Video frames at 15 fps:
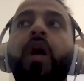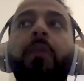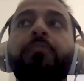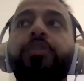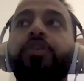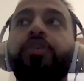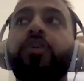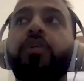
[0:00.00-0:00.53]

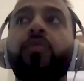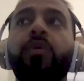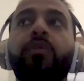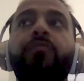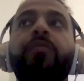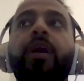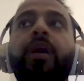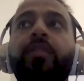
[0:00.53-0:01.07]
I'm sure
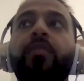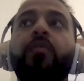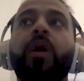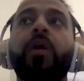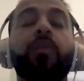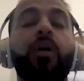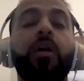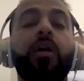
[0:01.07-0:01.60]
we'll find the
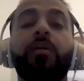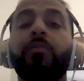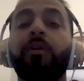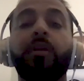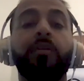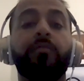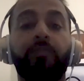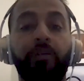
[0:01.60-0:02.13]
right product
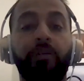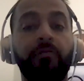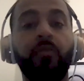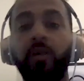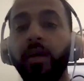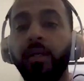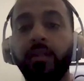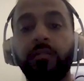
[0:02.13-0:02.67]
market fit
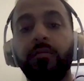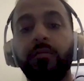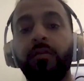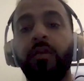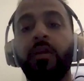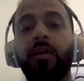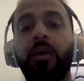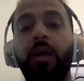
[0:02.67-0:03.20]
for it.
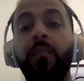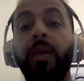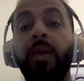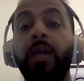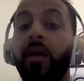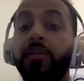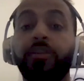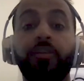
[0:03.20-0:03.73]
It
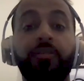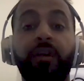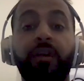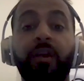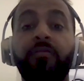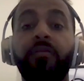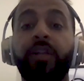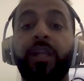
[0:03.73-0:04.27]
may not serve
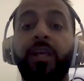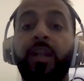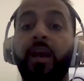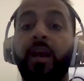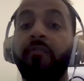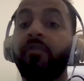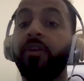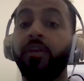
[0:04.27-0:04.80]
every need,
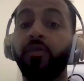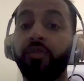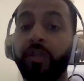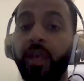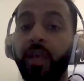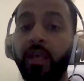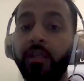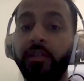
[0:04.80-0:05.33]
every use
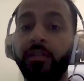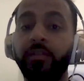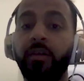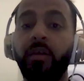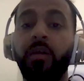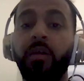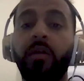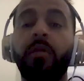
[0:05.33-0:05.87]
case.
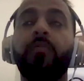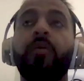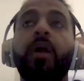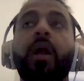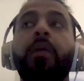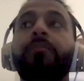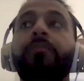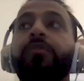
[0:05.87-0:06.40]
Mm-hmm.
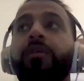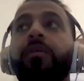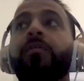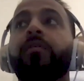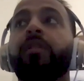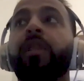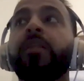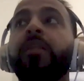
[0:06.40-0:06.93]
Perhaps
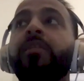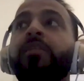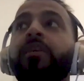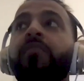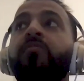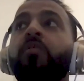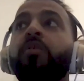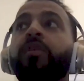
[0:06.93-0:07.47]
it lends
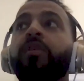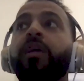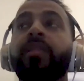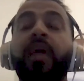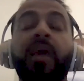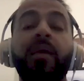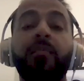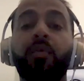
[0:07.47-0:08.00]
itself more to like
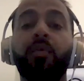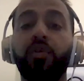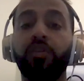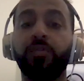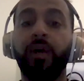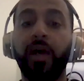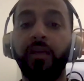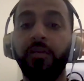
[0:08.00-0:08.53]
that
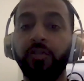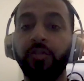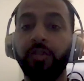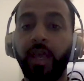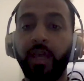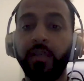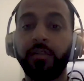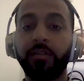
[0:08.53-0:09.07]
impulse buy use
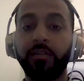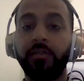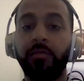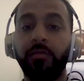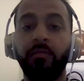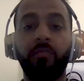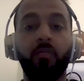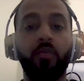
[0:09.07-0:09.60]
case
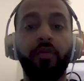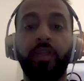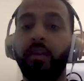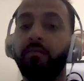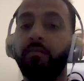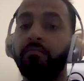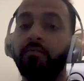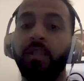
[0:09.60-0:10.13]
more
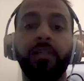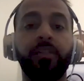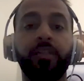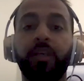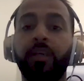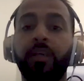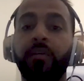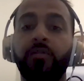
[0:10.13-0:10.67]
than, let's
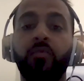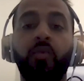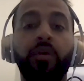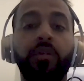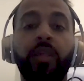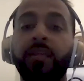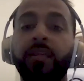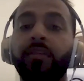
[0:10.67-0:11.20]
say,
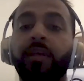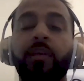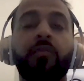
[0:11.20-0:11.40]
one that's